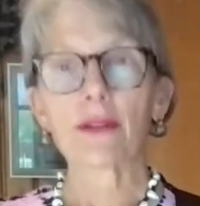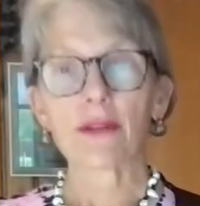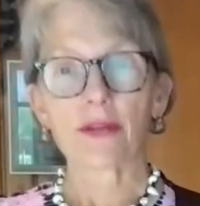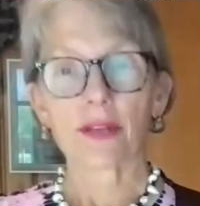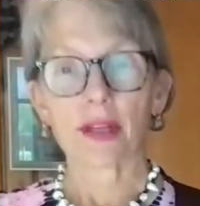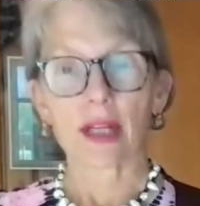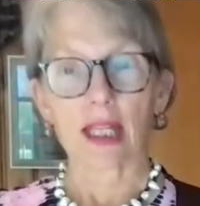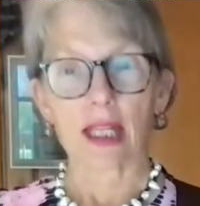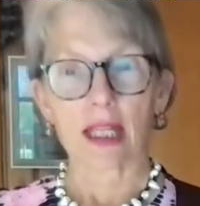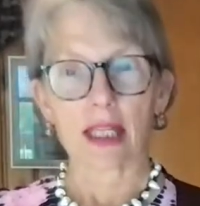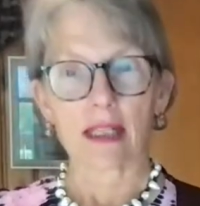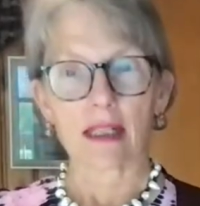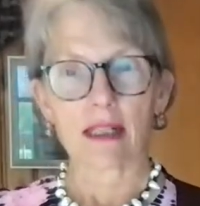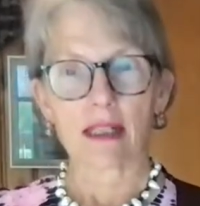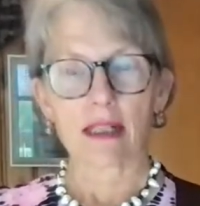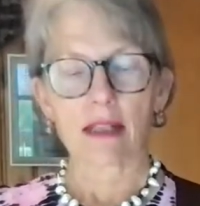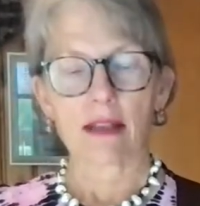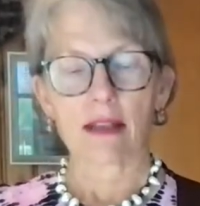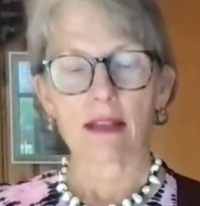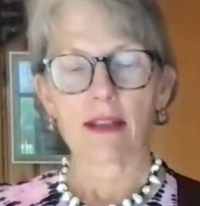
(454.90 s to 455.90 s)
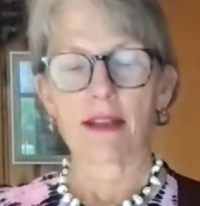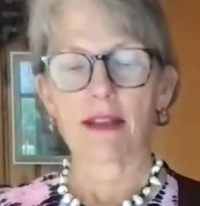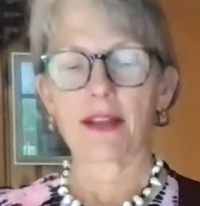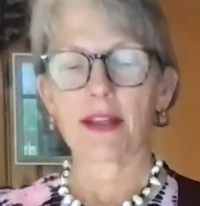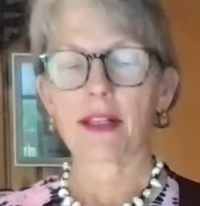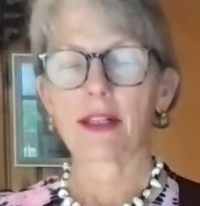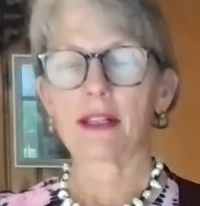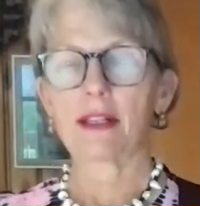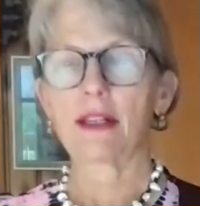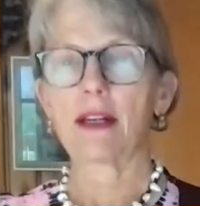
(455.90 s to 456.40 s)
thing is
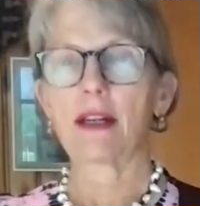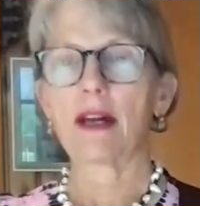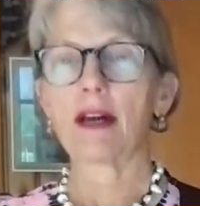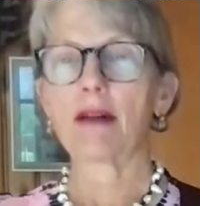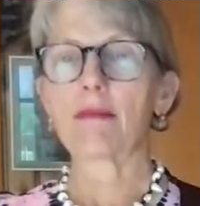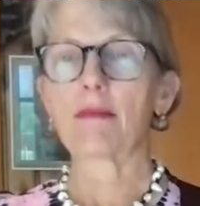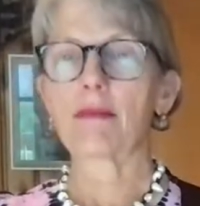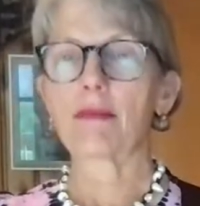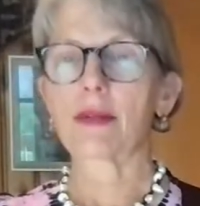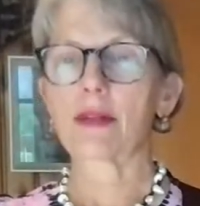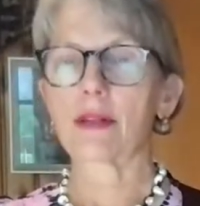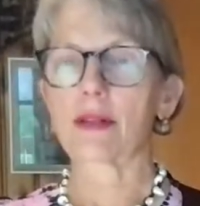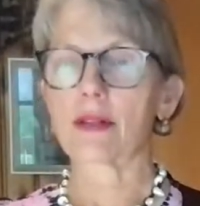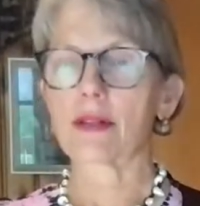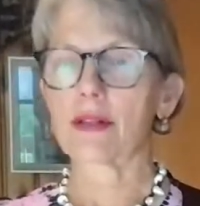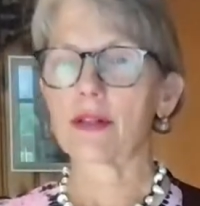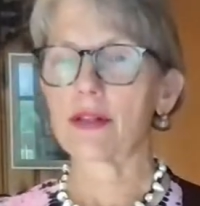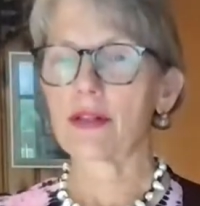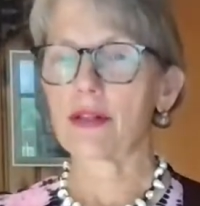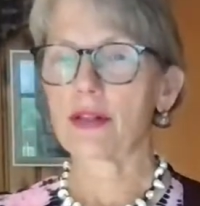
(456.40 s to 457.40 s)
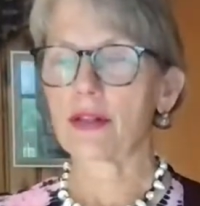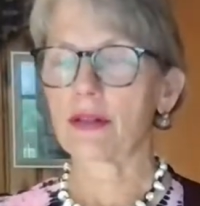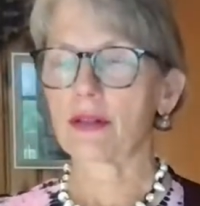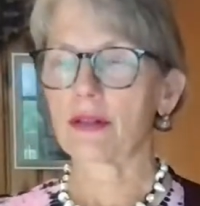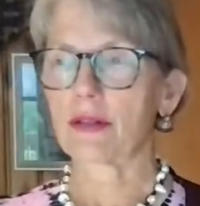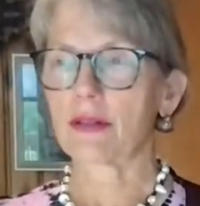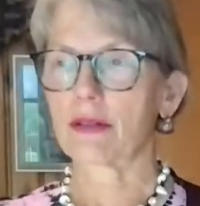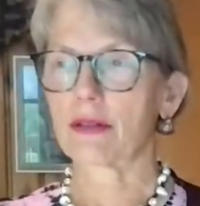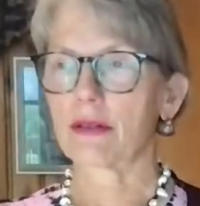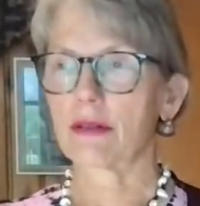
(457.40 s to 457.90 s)
the numbers
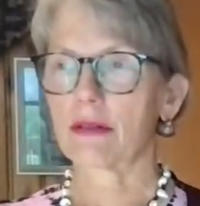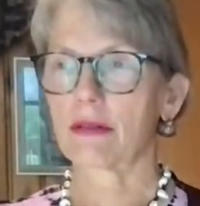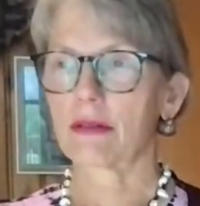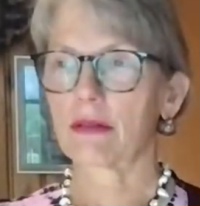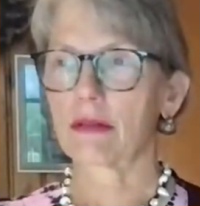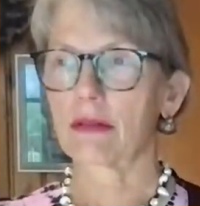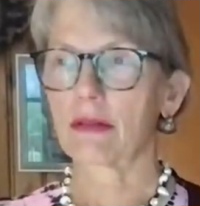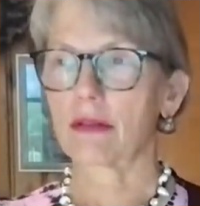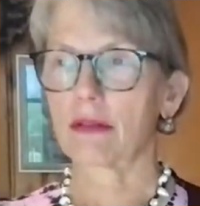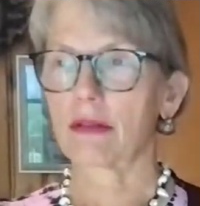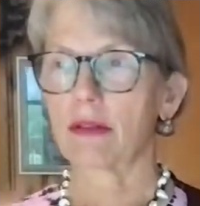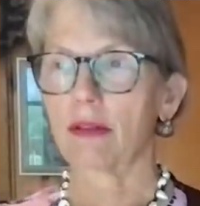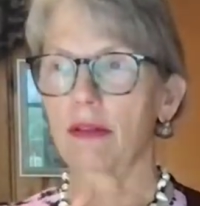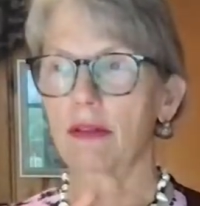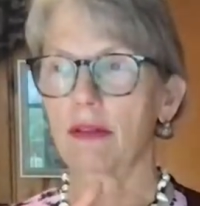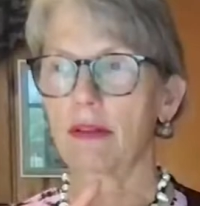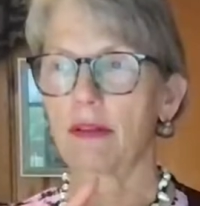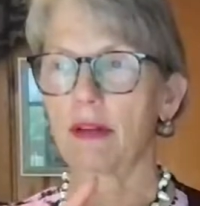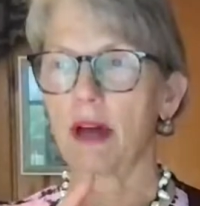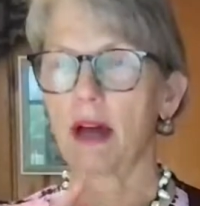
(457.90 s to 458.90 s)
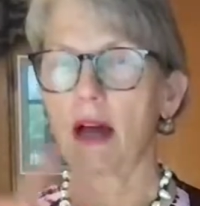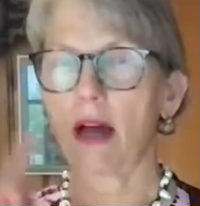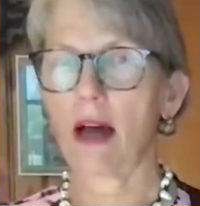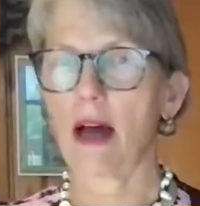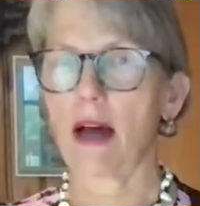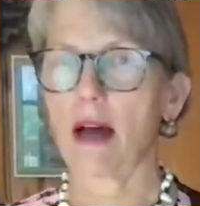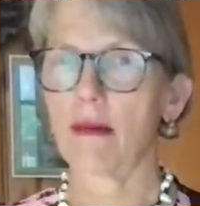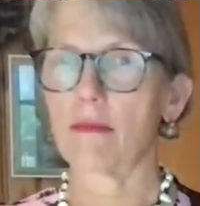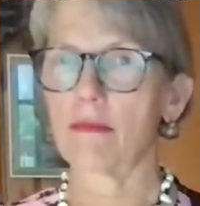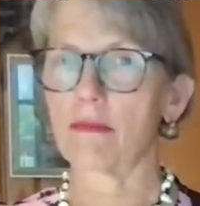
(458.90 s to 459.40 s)

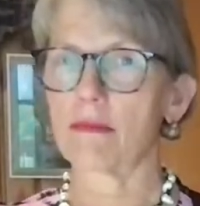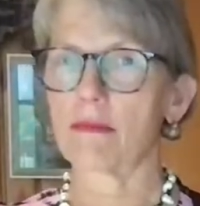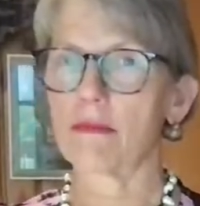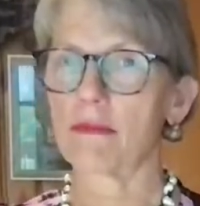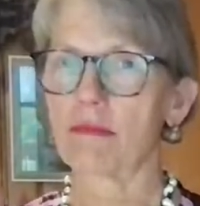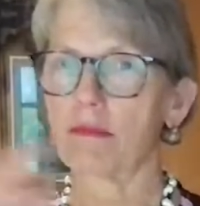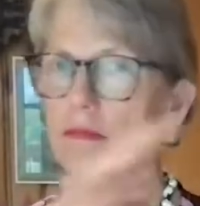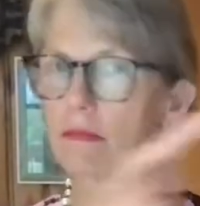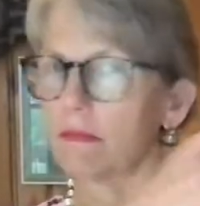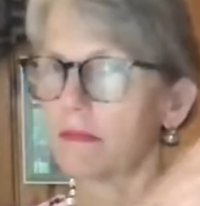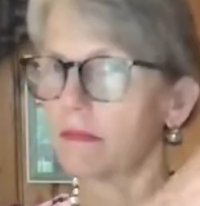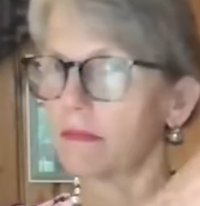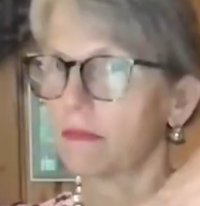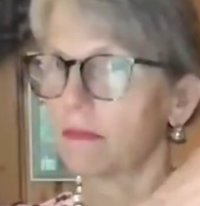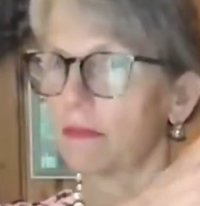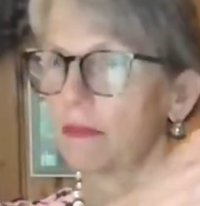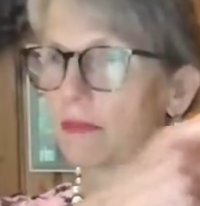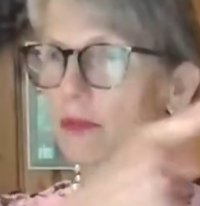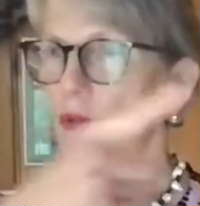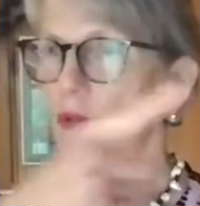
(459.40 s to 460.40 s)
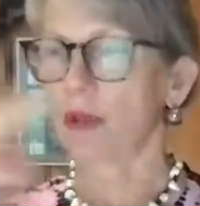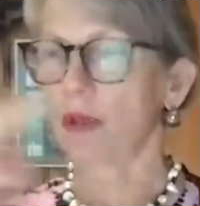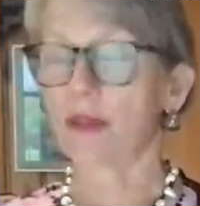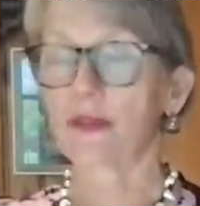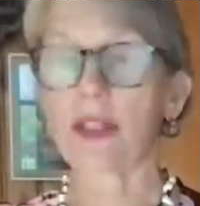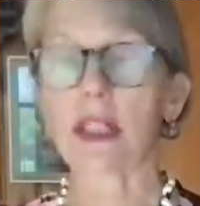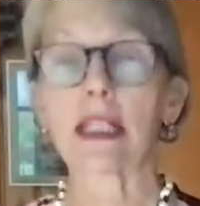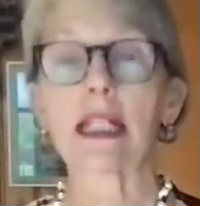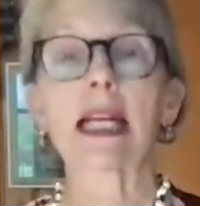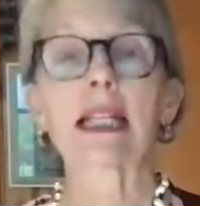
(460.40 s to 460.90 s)
uh, sort
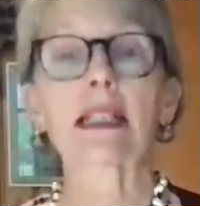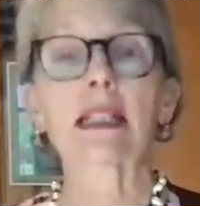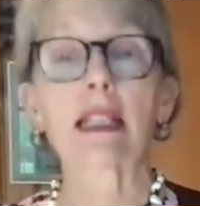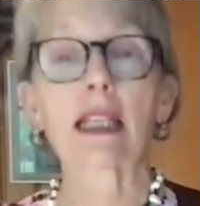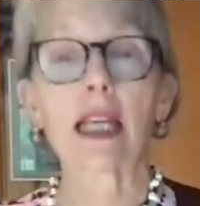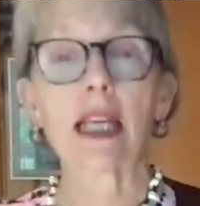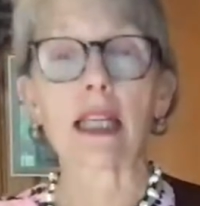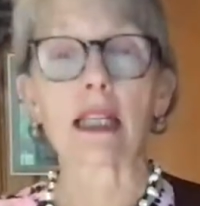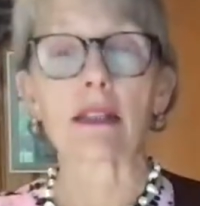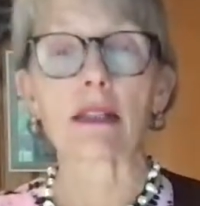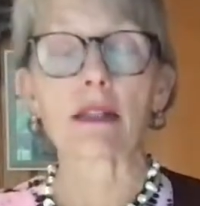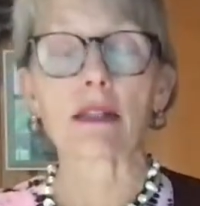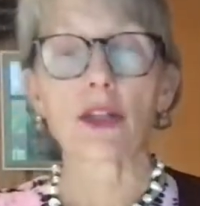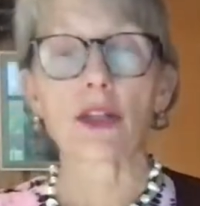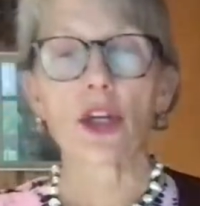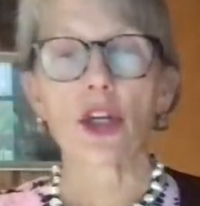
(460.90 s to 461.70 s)
of connect the keys.